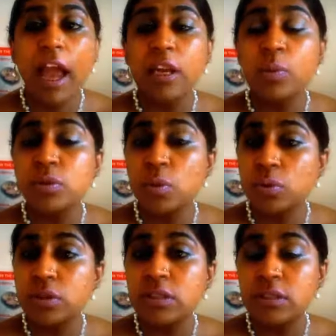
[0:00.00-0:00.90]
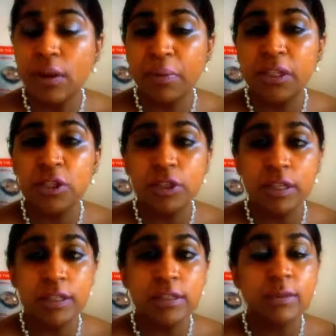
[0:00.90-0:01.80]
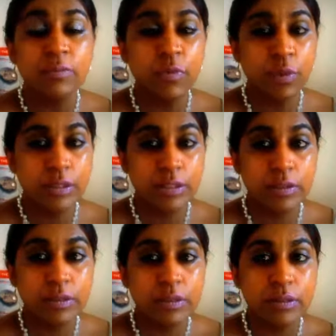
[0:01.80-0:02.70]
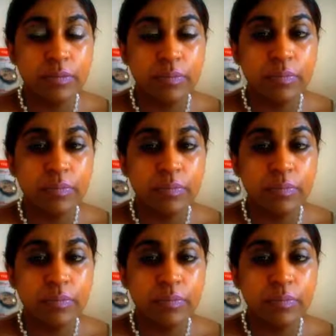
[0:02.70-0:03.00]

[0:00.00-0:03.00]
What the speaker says: and he was also starting to hear some voices.